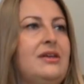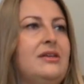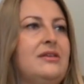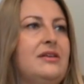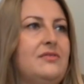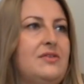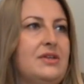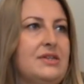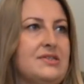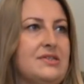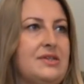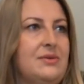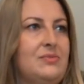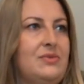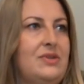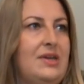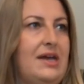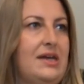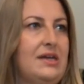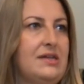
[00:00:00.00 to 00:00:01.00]
they've done some
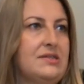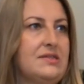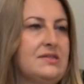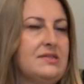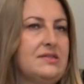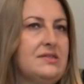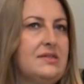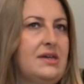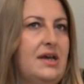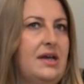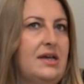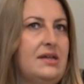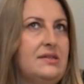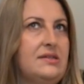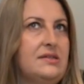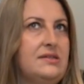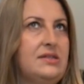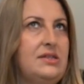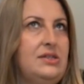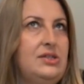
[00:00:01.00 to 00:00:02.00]
tests,
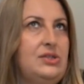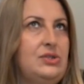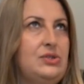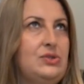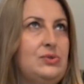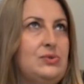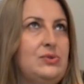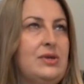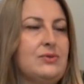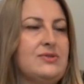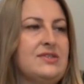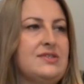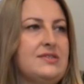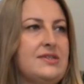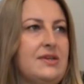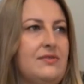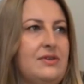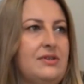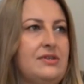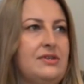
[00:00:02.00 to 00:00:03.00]
and in
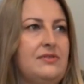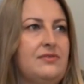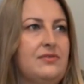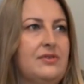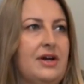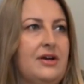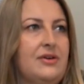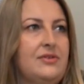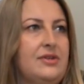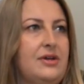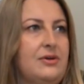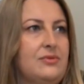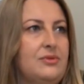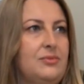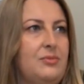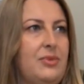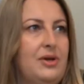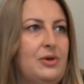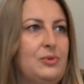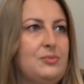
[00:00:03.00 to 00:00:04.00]
2007 they've carried out the
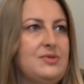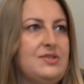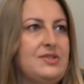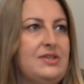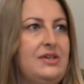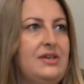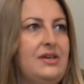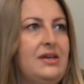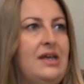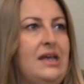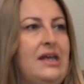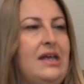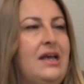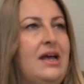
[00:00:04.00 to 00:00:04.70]
biopsy,